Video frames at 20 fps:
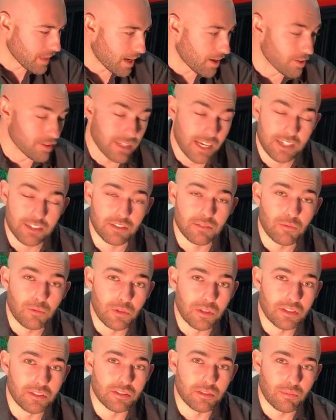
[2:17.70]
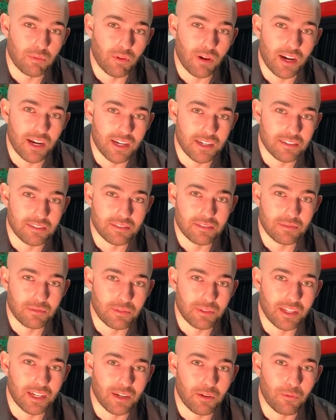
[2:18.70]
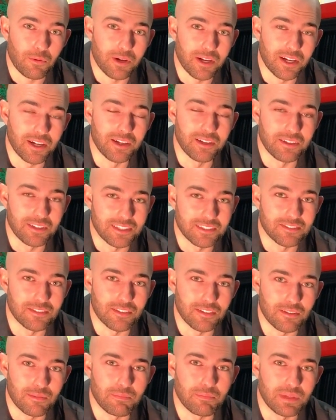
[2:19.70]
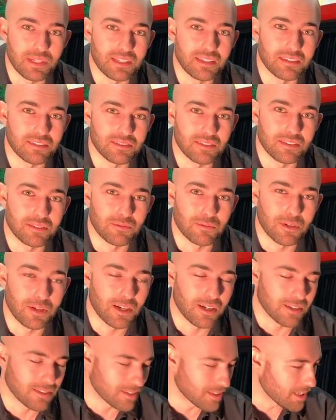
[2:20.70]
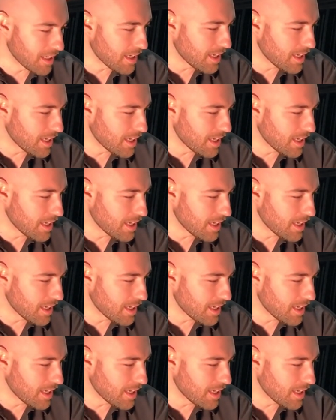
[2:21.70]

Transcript: I was actually really surprised with how well it took beatings on the rocks.